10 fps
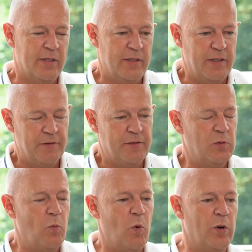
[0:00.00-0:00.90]
different
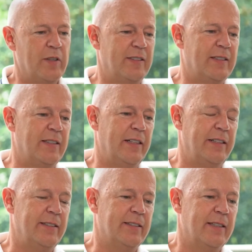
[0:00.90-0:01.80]
work
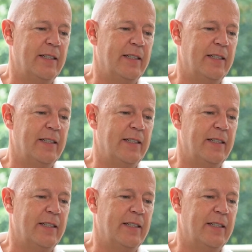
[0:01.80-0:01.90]
styles,